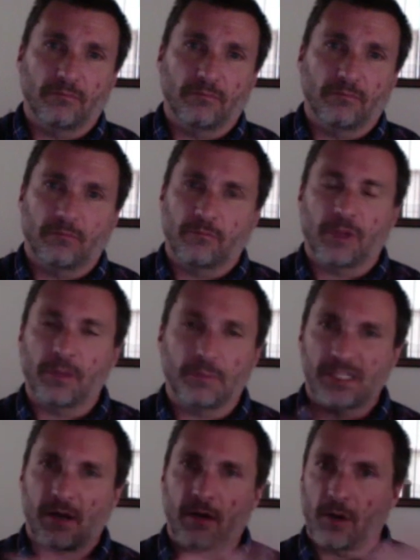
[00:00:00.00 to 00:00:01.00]
really
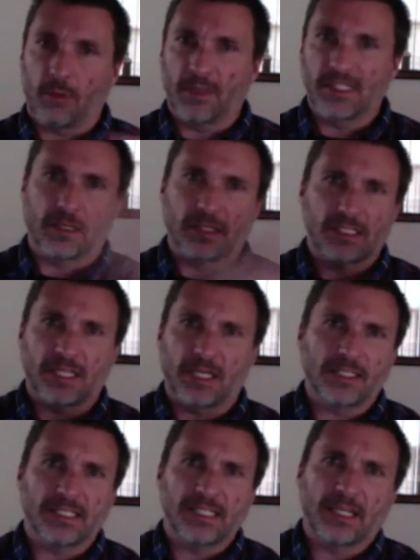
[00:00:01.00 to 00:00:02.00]
bizarre coincidence. I
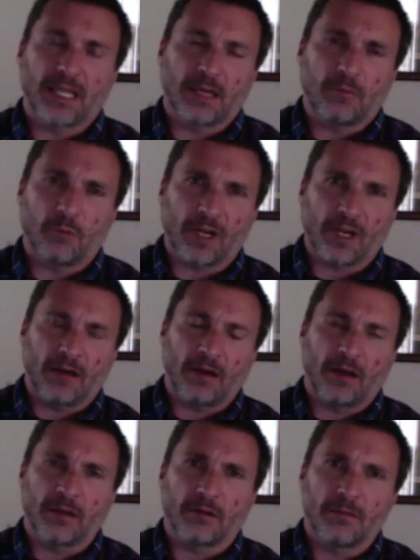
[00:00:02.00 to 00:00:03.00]
didn't seek that work out
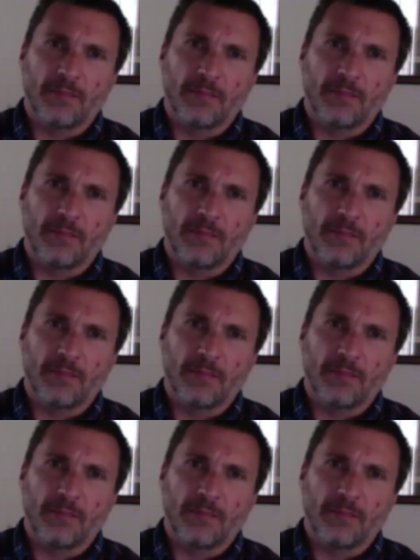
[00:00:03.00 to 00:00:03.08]
either.